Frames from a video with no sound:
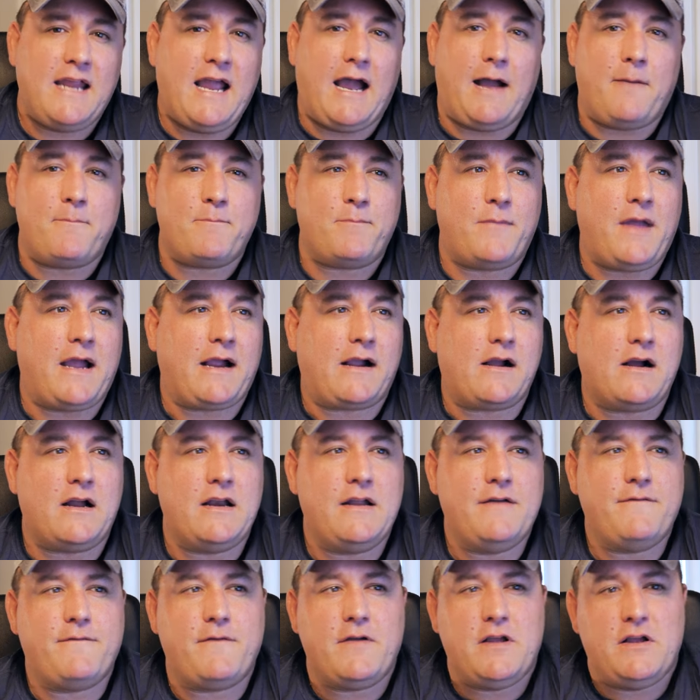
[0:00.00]
Yeah, that
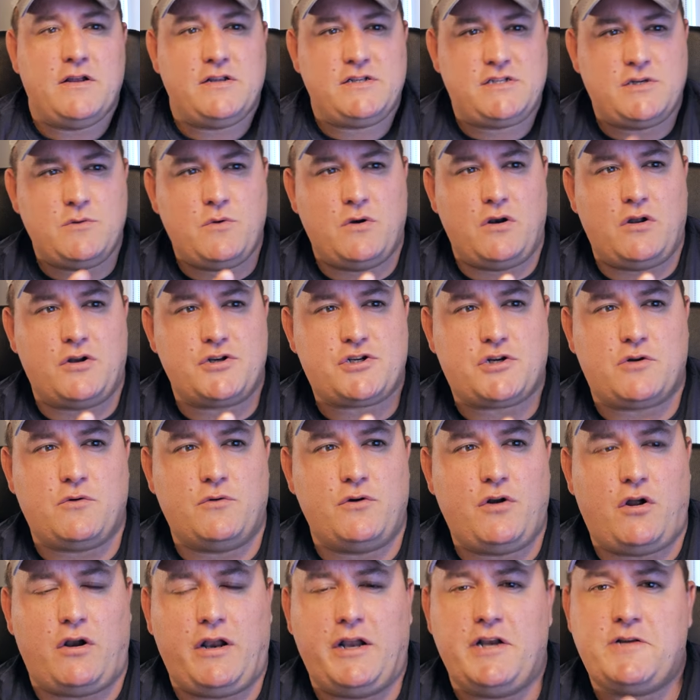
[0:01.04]
kind of zoological
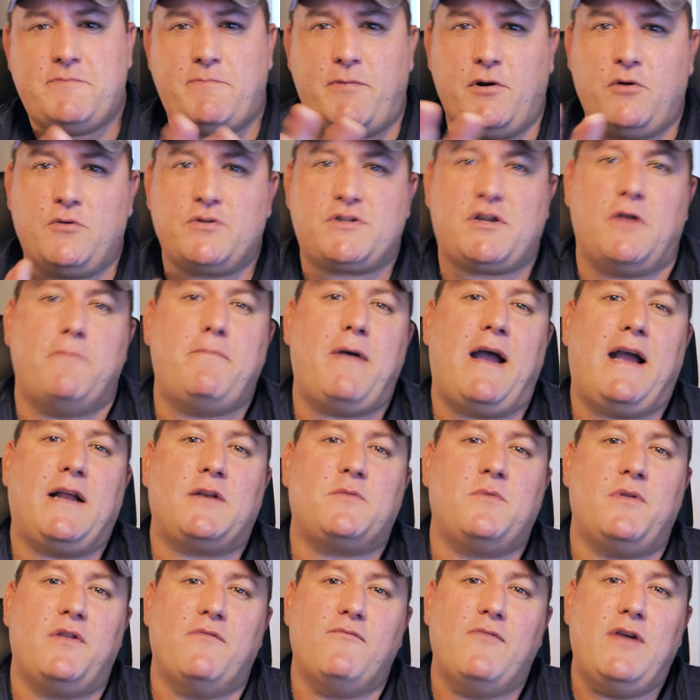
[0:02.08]
knowledge, but also
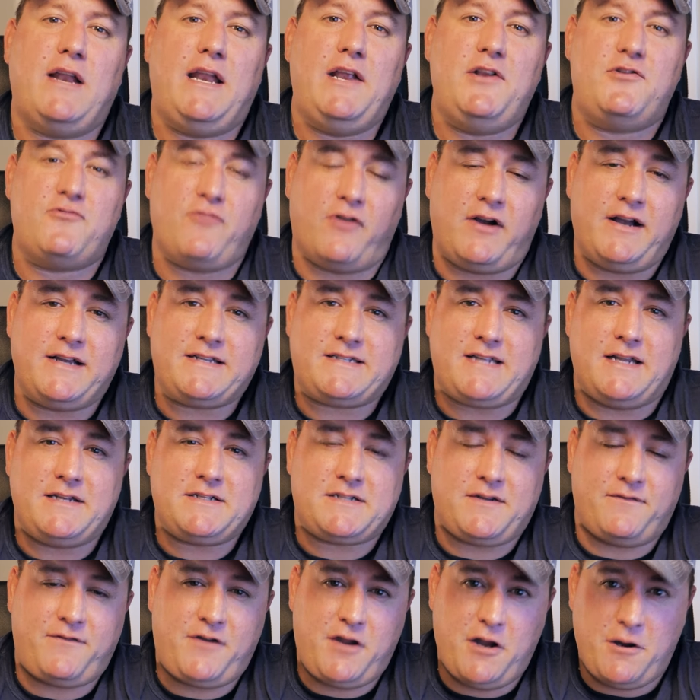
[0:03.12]
packed with a really dry
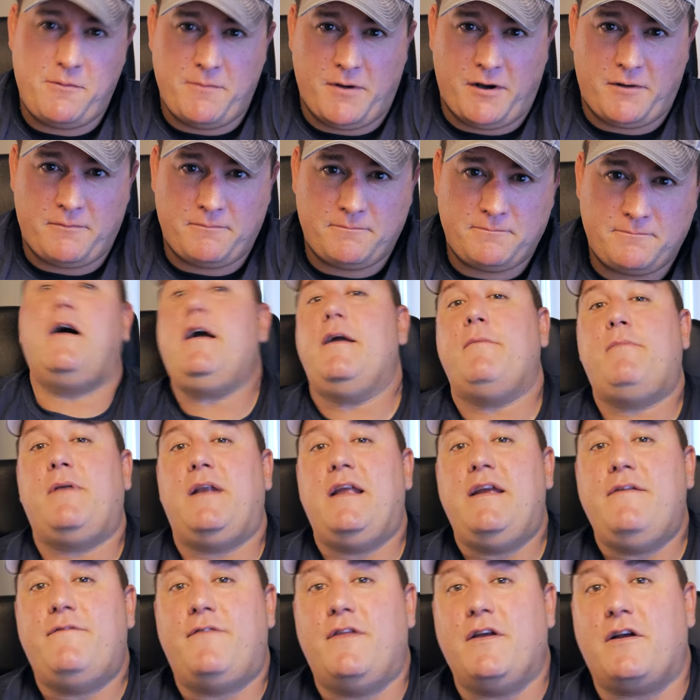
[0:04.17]
sense of humor. I
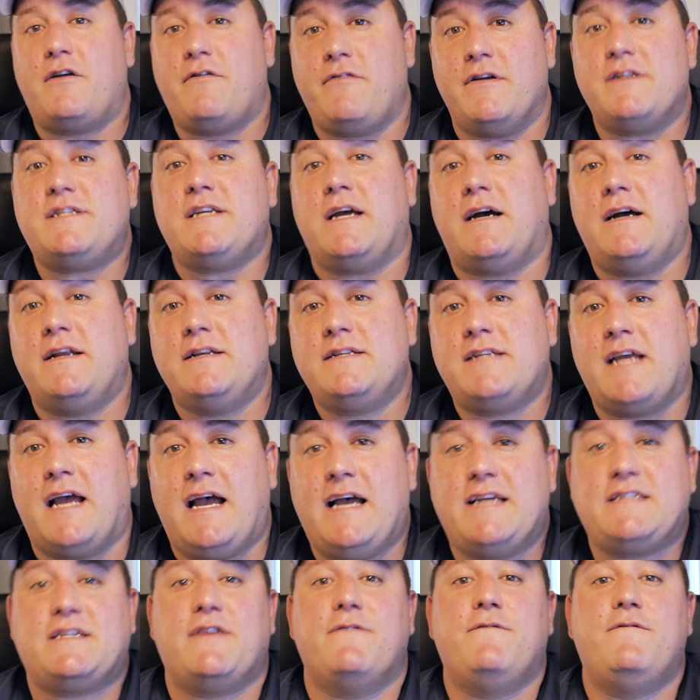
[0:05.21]
believe that Critter Hunter
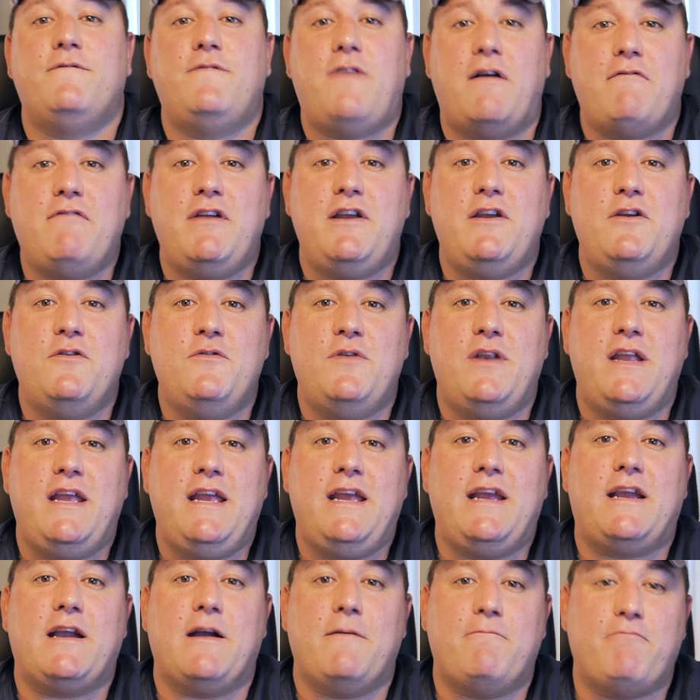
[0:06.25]
has a very
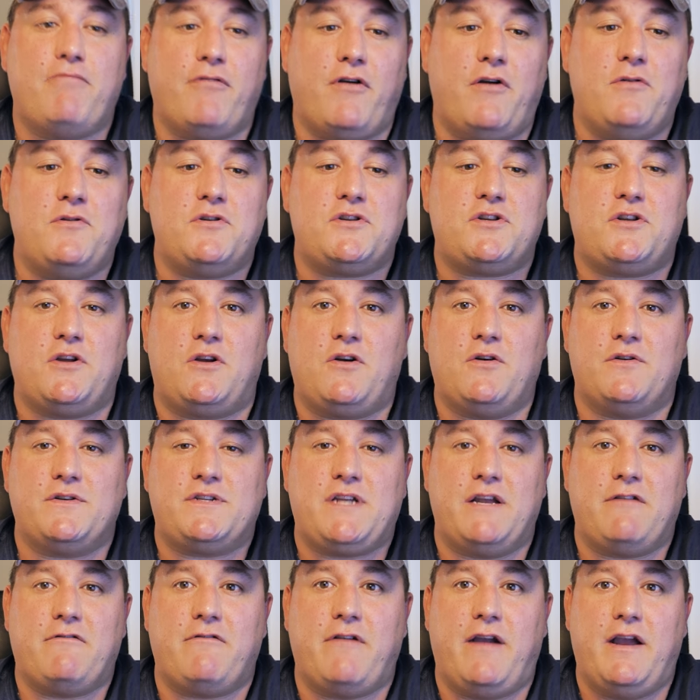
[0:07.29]
unique approach to
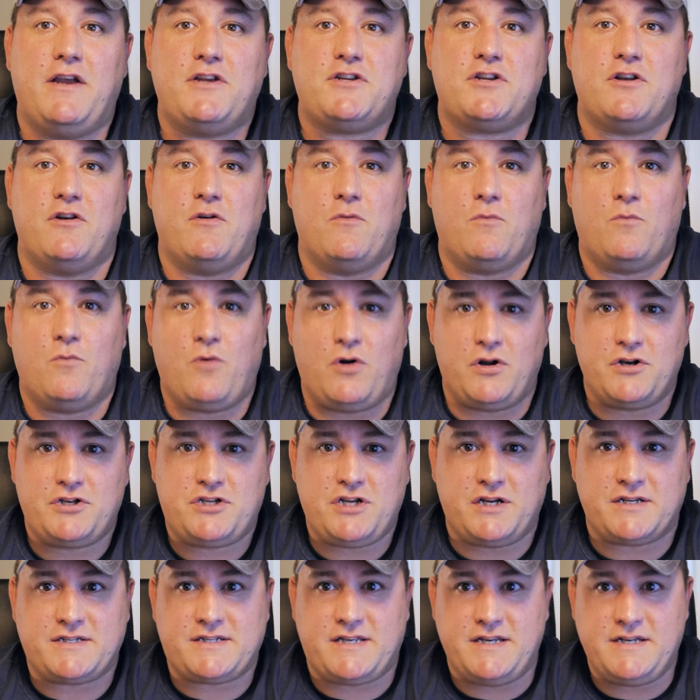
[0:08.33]
content creation. What
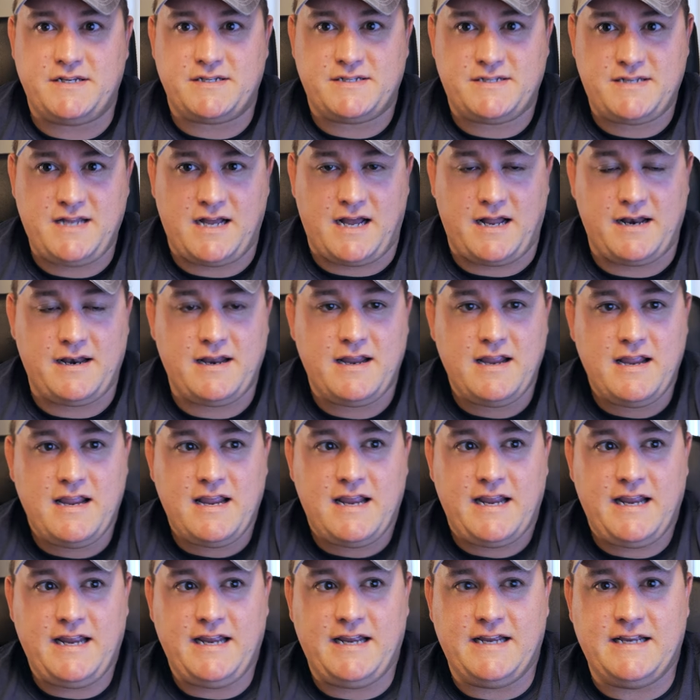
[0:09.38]
Justin's done
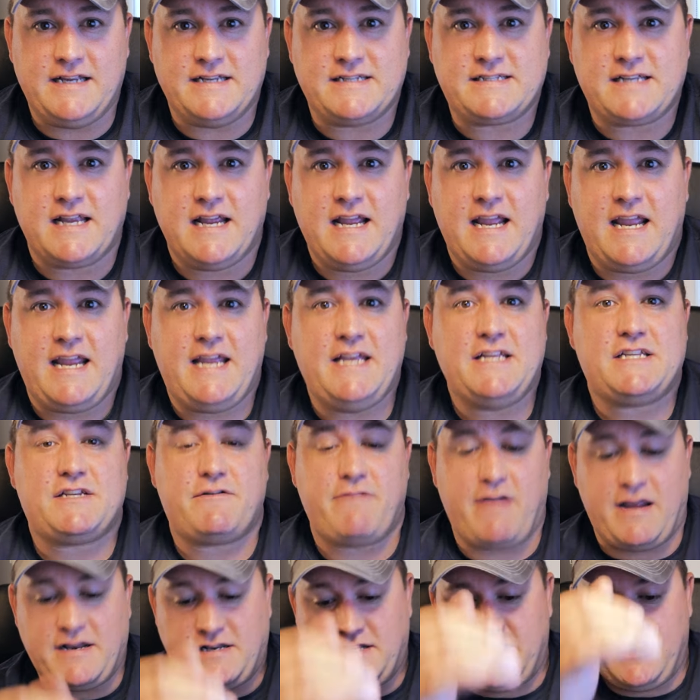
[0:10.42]
is he's
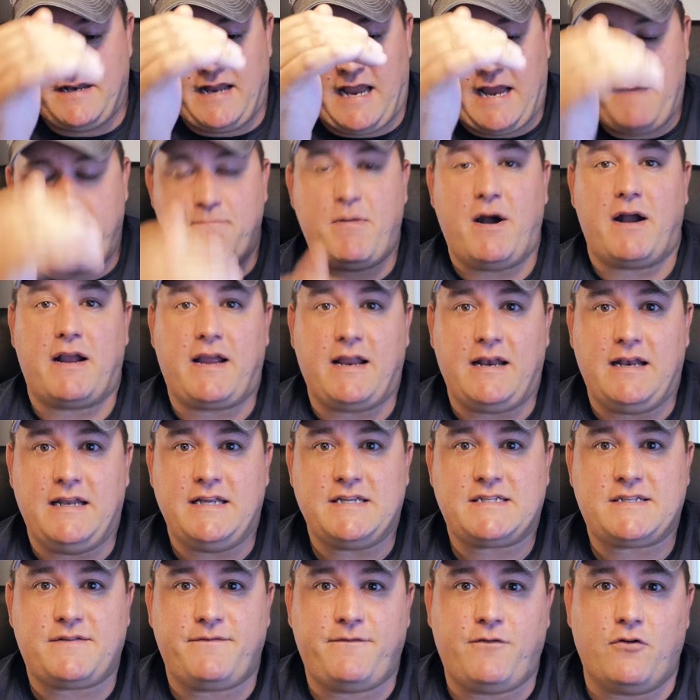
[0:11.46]
created a bucket
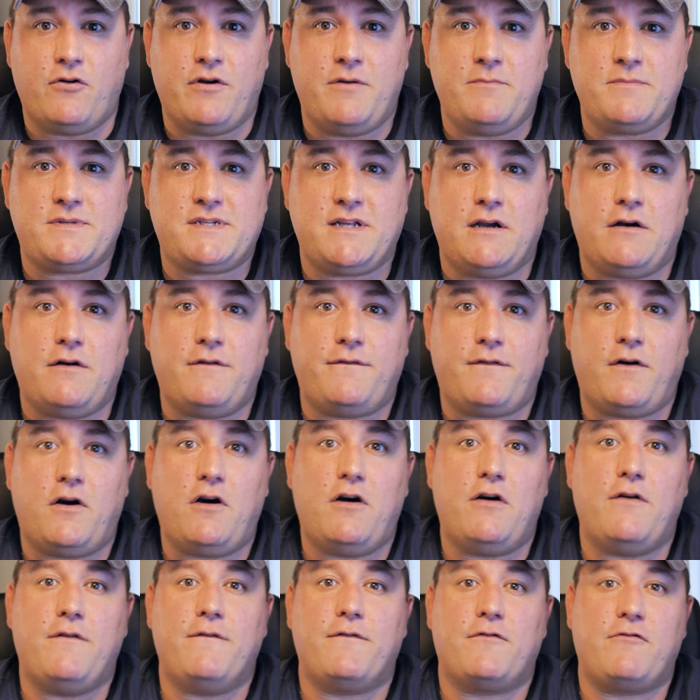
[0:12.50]
list for himself
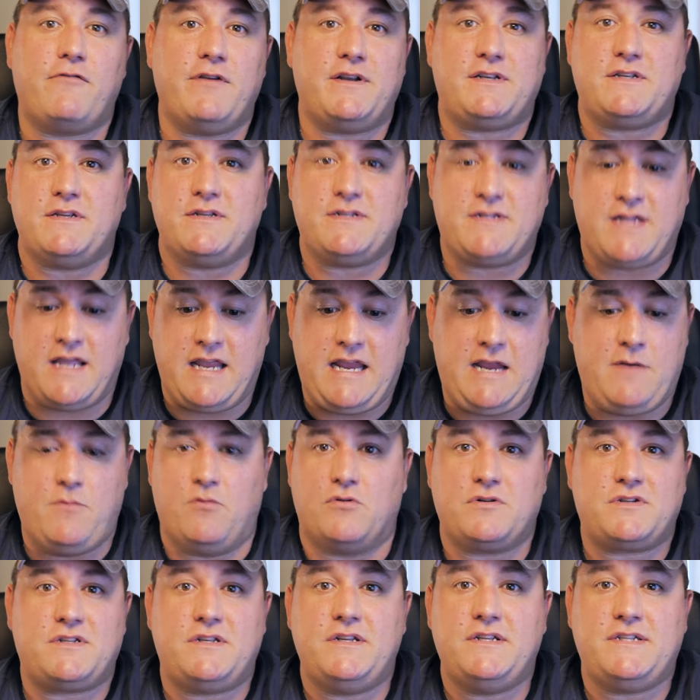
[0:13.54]
of critters that he
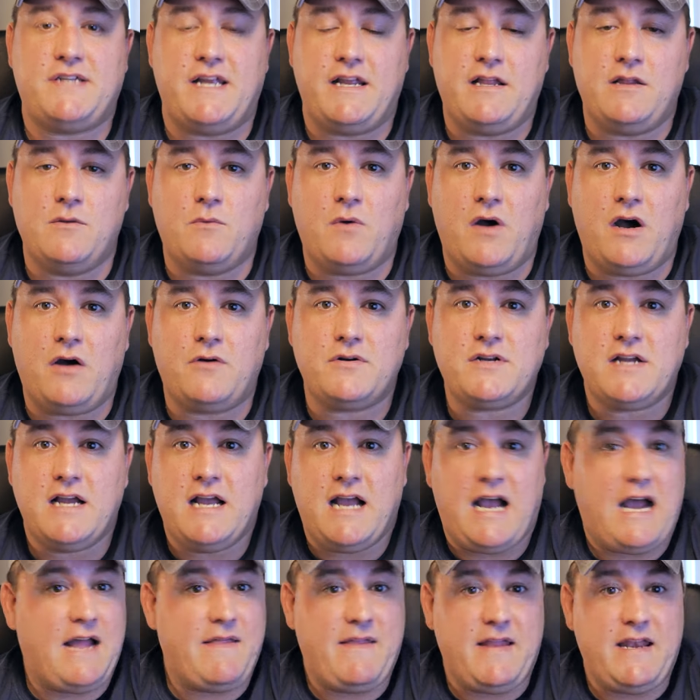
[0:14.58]
wants to see in the wild,
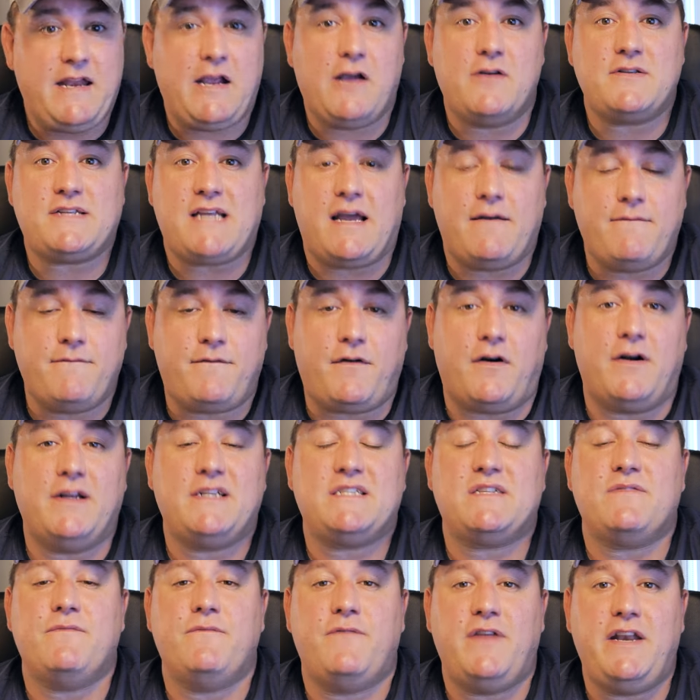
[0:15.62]
and then he goes out and
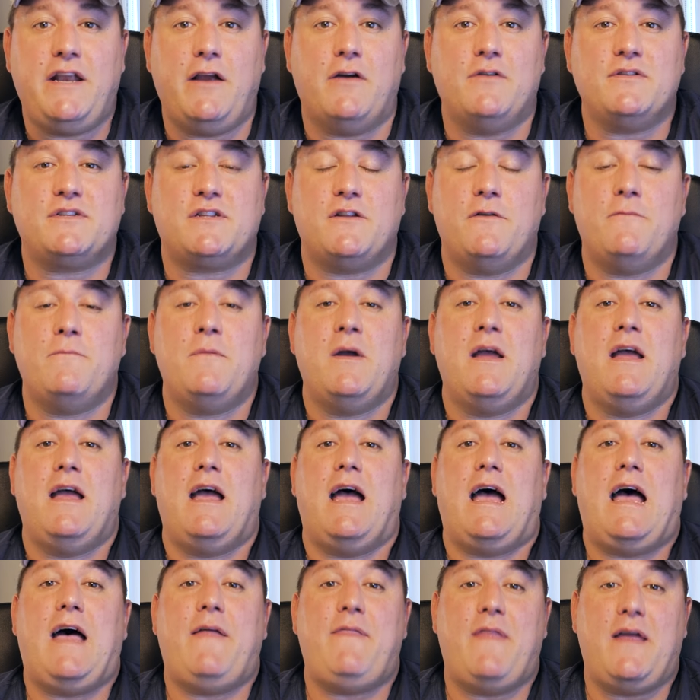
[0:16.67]
finds them, videos them,
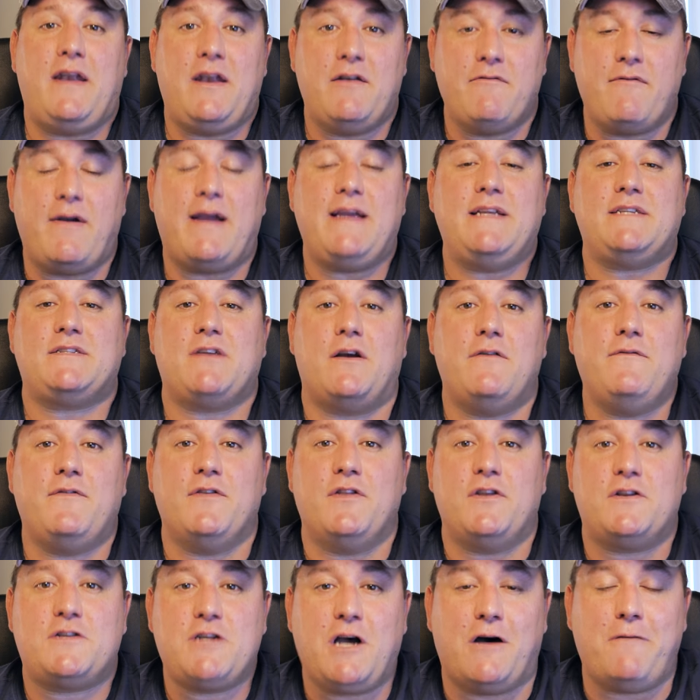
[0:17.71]
and then narrates
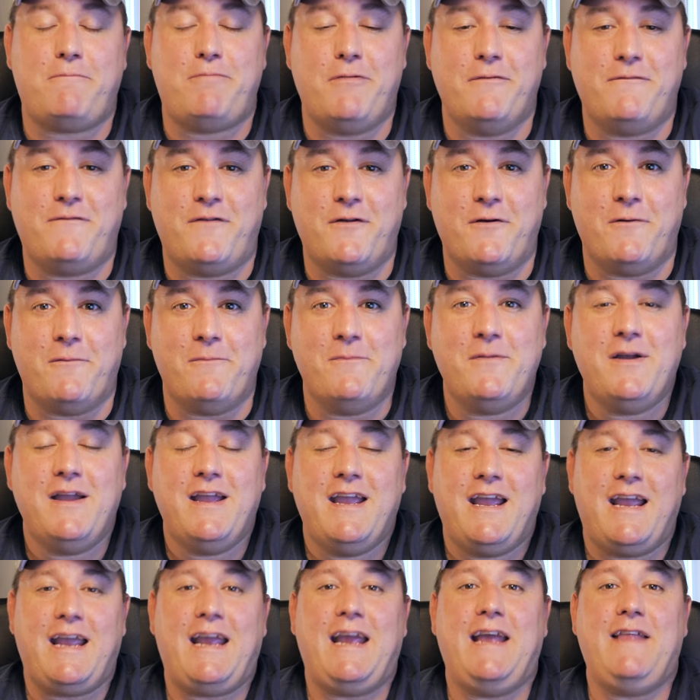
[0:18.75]
over the top of them
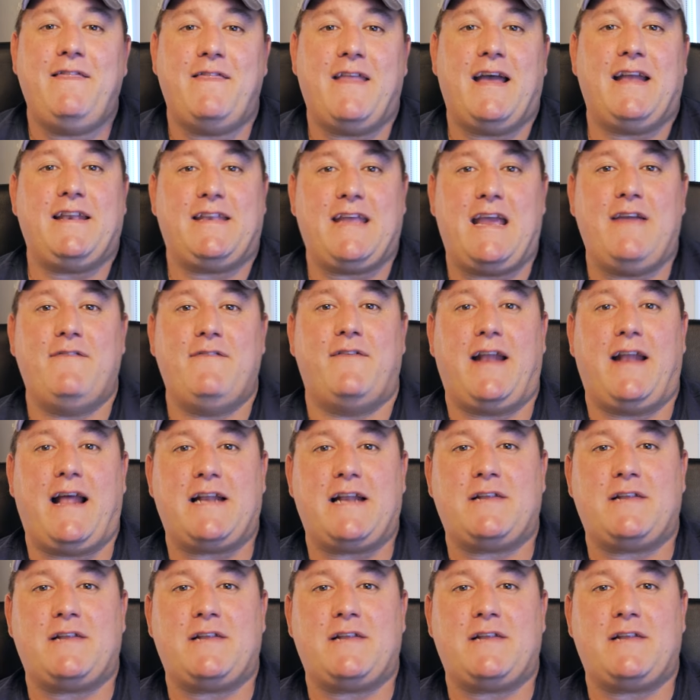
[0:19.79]
in that David